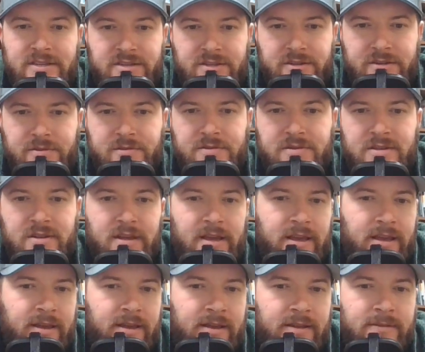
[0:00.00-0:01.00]
issues,
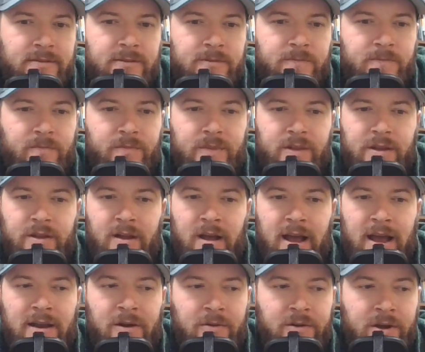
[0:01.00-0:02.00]
and you know,
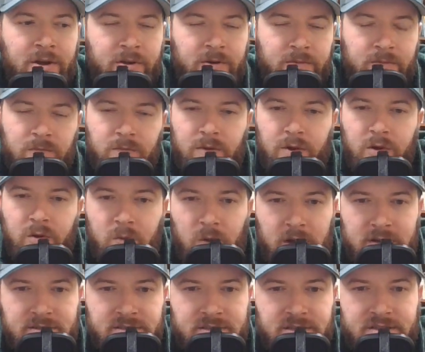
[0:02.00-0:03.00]
I don't know who
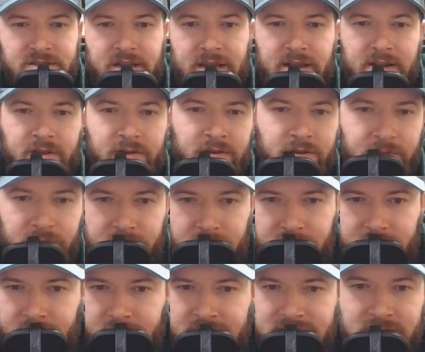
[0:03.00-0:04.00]
watches the channel and who
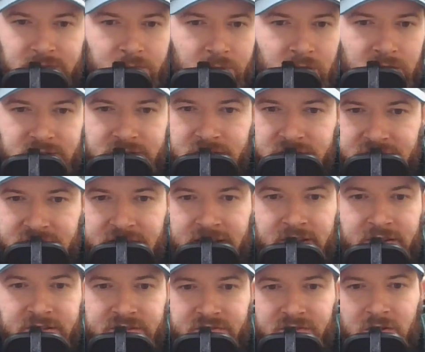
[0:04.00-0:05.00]
doesn't watch the
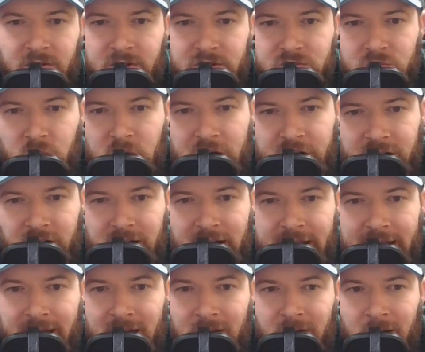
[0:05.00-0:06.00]
channel as far as where you're
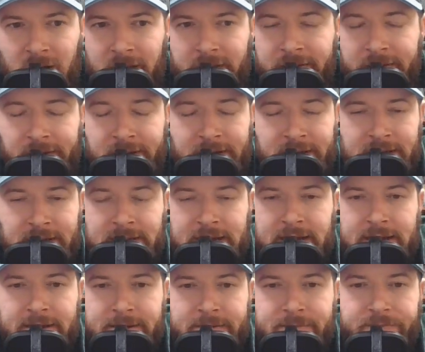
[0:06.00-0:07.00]
at on
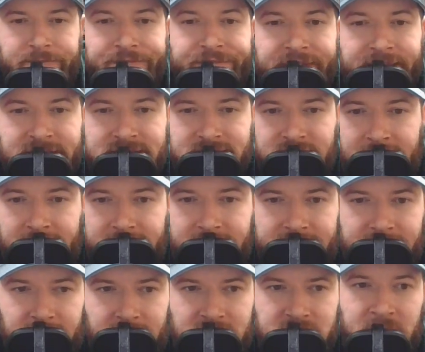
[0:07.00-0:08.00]
things like
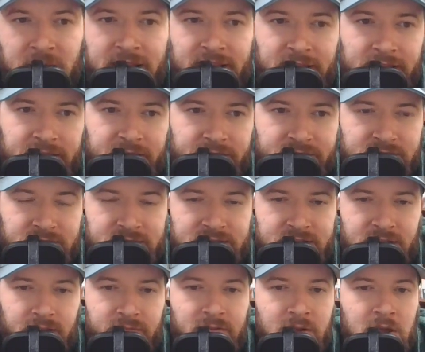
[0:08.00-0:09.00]
charismatic gifts and
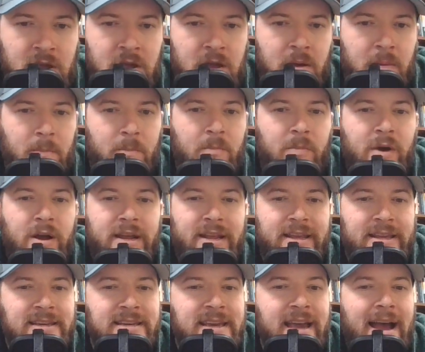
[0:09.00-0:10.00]
stuff. But
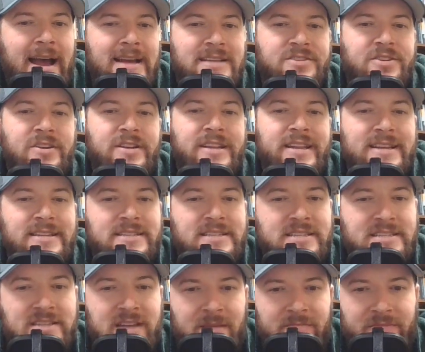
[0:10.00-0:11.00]
Kayser did
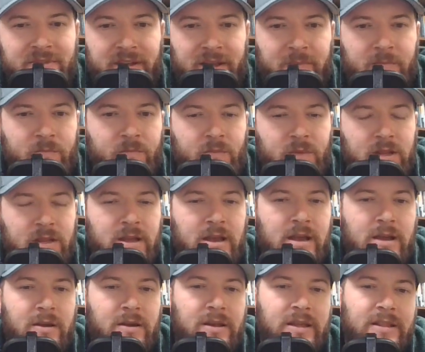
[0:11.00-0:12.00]
something
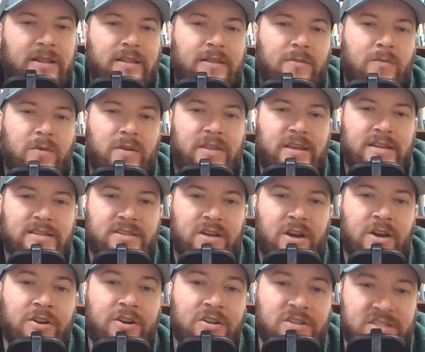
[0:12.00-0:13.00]
with his
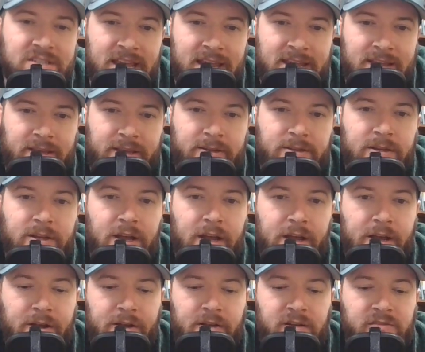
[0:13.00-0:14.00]
understanding
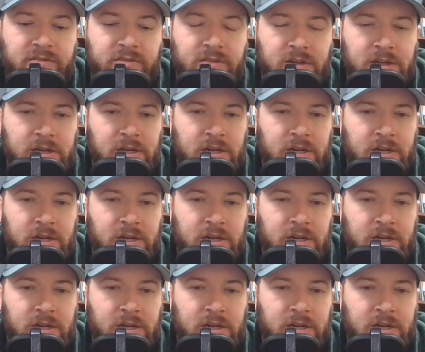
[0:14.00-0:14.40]
of